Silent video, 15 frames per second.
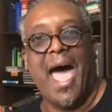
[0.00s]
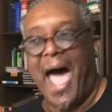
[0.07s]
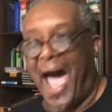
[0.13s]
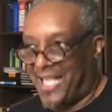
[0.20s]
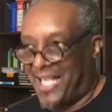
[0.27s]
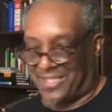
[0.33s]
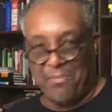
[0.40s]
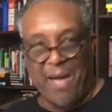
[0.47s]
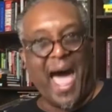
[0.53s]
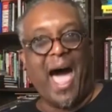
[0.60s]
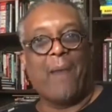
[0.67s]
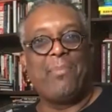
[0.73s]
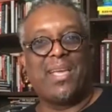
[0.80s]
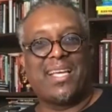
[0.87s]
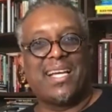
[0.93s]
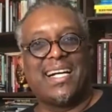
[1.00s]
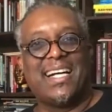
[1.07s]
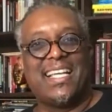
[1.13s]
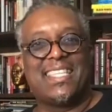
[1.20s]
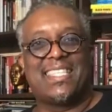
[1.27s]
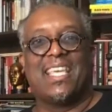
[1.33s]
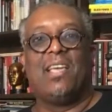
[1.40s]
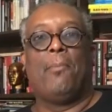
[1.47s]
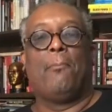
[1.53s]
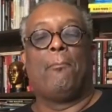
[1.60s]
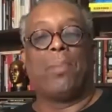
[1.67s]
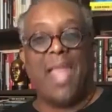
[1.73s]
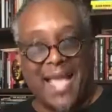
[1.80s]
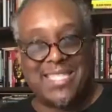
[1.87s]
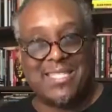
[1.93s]
I smiled because
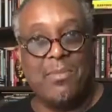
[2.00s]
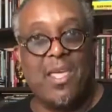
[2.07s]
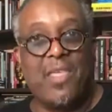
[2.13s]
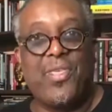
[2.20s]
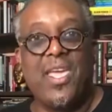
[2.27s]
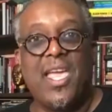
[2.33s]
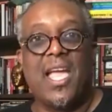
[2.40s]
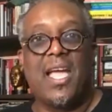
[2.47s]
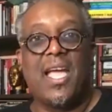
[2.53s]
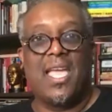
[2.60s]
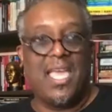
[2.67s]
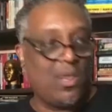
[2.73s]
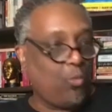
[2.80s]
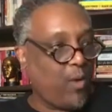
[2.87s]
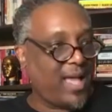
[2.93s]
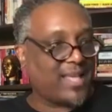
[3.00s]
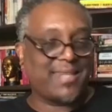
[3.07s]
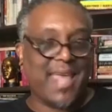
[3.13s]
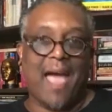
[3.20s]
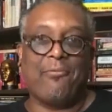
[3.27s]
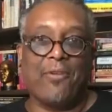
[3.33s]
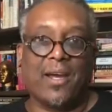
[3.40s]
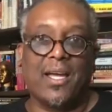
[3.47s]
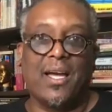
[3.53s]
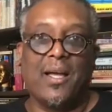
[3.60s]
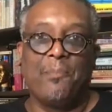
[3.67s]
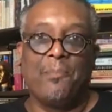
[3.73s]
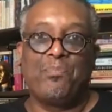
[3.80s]
blacksmithing in West Africa